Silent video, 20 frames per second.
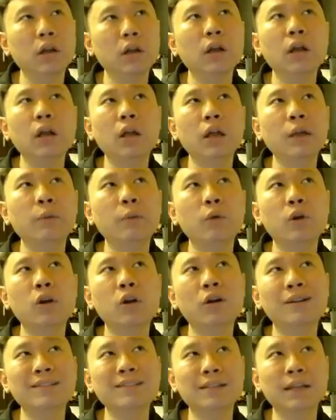it will
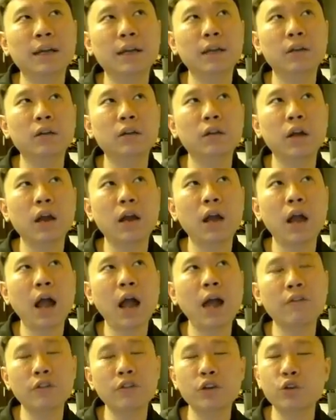cost like
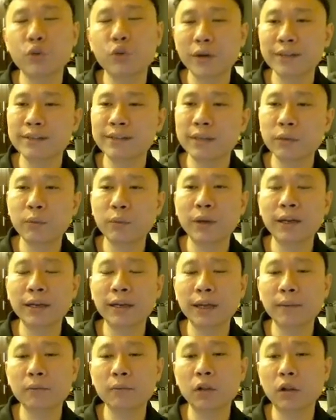100 USD when the
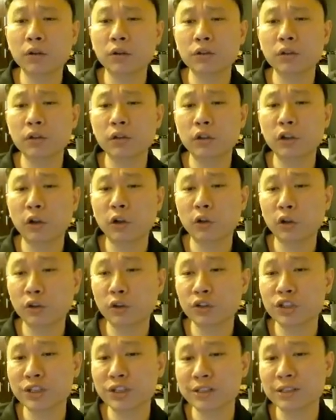game
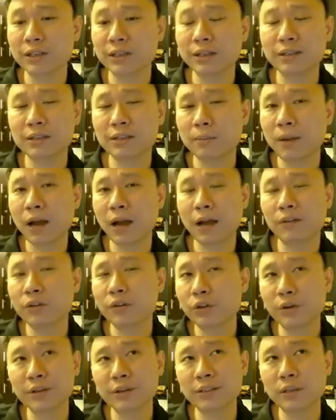launches. It's about 100
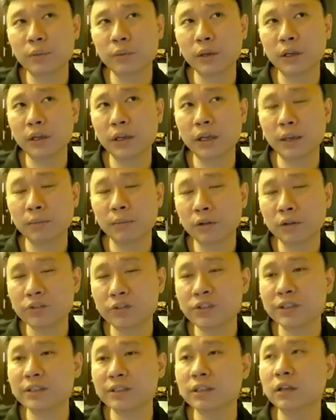USD when the game
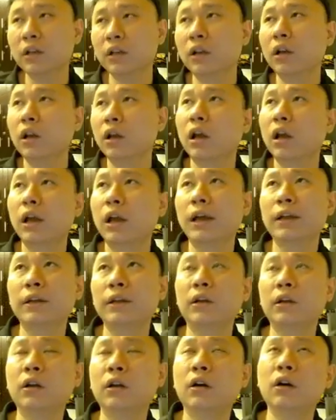launches,
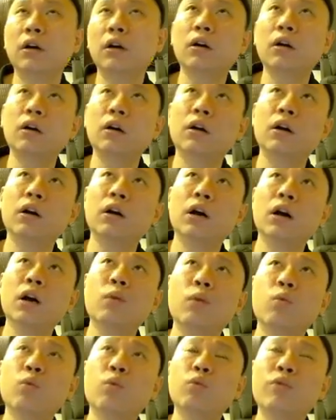and a
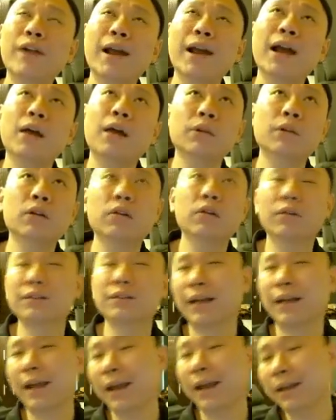rare armor costs
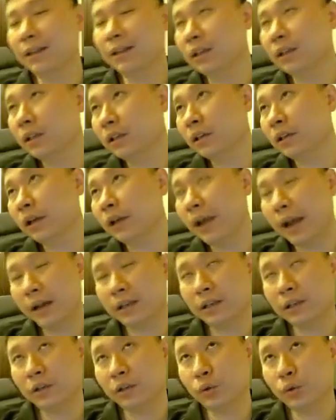like
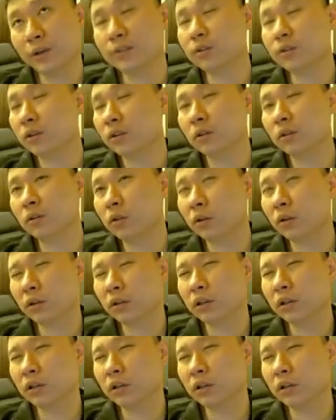80 US dollar